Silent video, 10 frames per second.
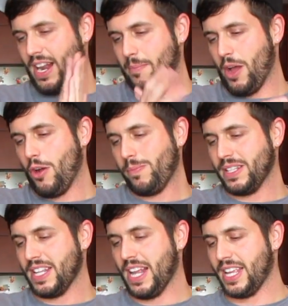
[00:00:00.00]
and I'm
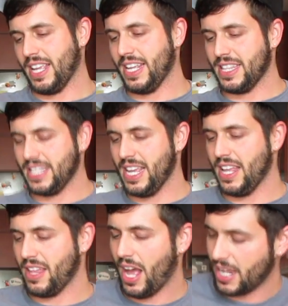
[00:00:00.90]
hoping that I can get the
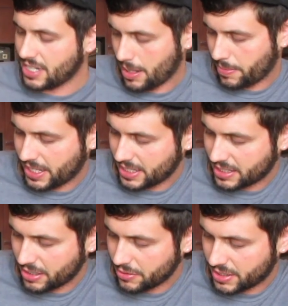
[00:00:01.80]
uh, the Hot Topic
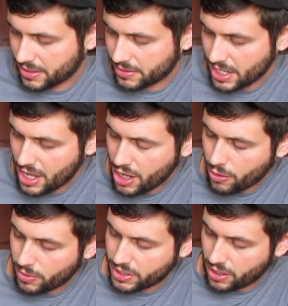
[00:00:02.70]
exclusives,
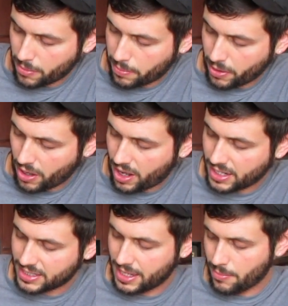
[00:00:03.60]
which are
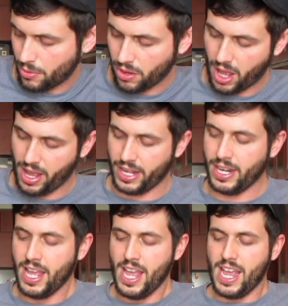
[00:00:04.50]
Pocahontas and Mulan,
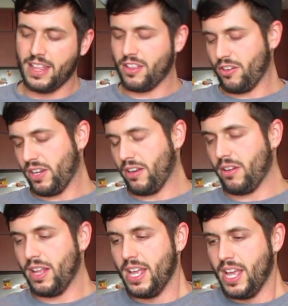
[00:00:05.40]
and their
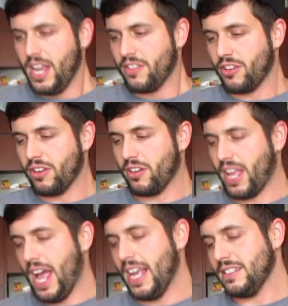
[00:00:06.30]
little their little
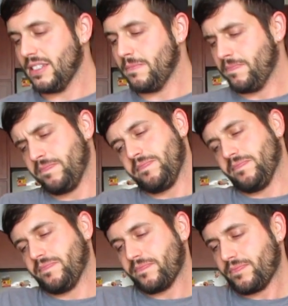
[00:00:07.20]
guys.
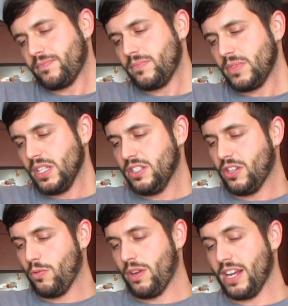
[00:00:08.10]

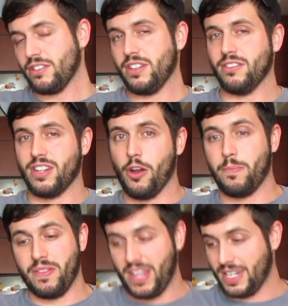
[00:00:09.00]
So we're actually going to
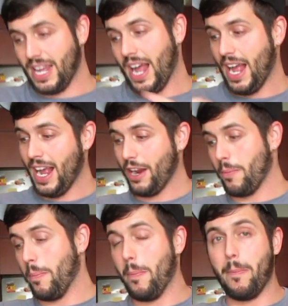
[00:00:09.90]
open the entire
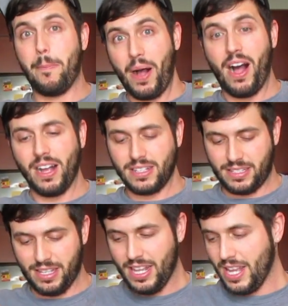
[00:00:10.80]

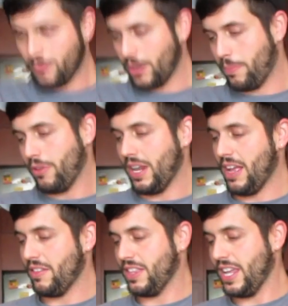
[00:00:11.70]
box. I'll pull
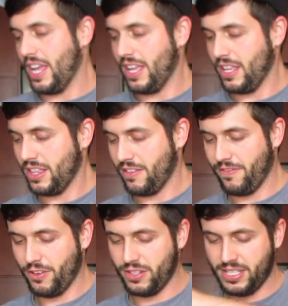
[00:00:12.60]
out the, uh, the
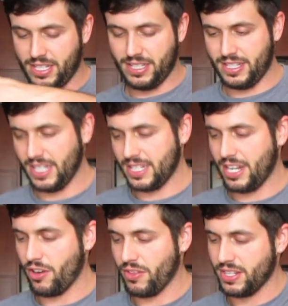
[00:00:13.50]
first six
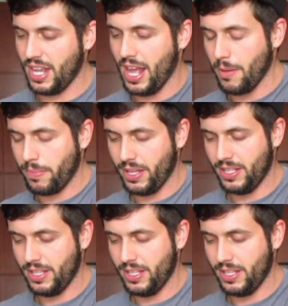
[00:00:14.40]
here on the top.